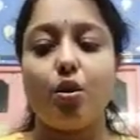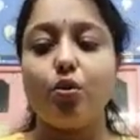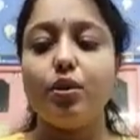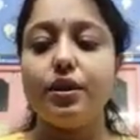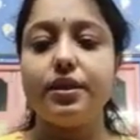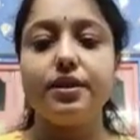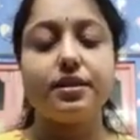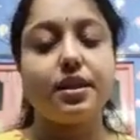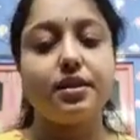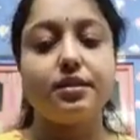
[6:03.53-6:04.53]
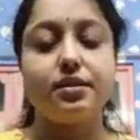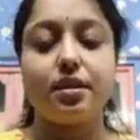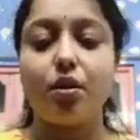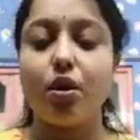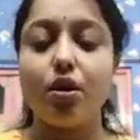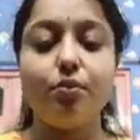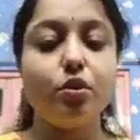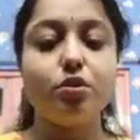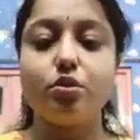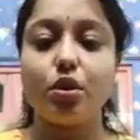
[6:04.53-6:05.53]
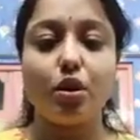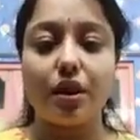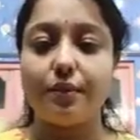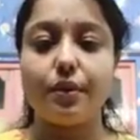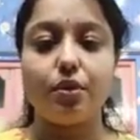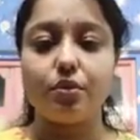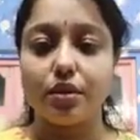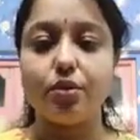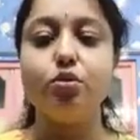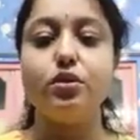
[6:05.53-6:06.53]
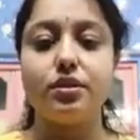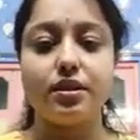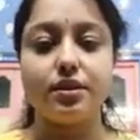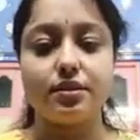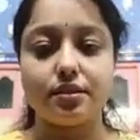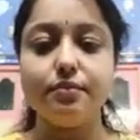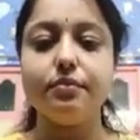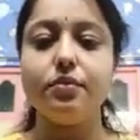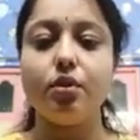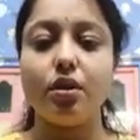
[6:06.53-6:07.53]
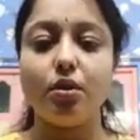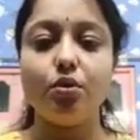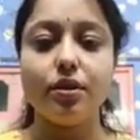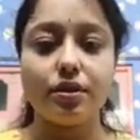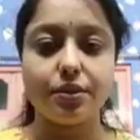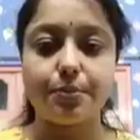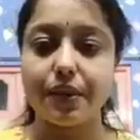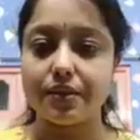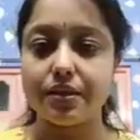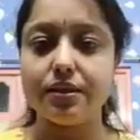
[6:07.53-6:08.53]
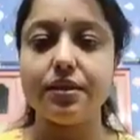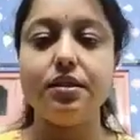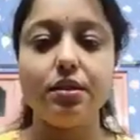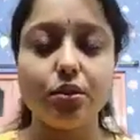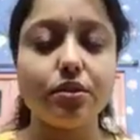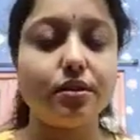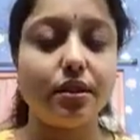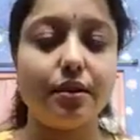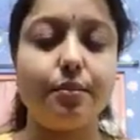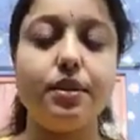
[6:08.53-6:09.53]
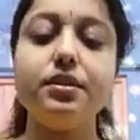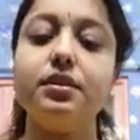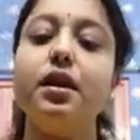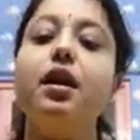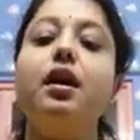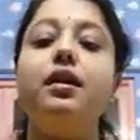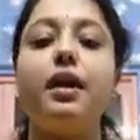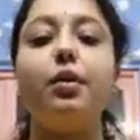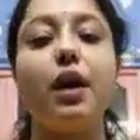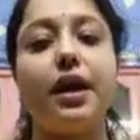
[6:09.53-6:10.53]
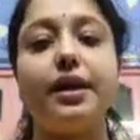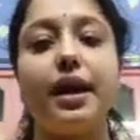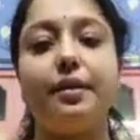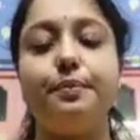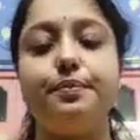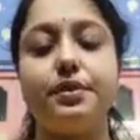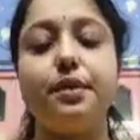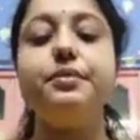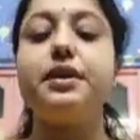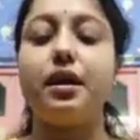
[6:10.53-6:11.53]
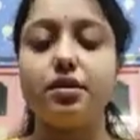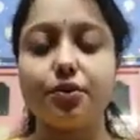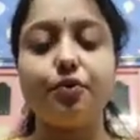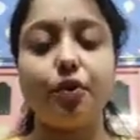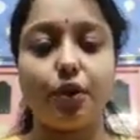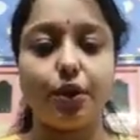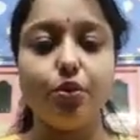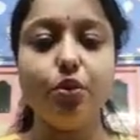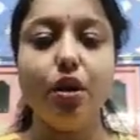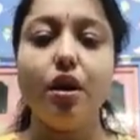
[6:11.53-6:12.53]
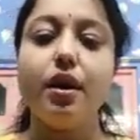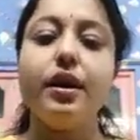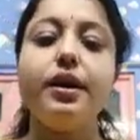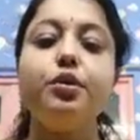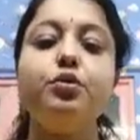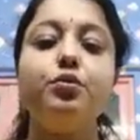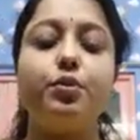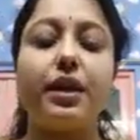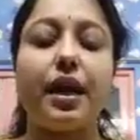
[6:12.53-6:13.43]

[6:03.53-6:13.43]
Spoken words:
we discussed almost all about the root system which is present in your syllabus. Now I have some task for you. You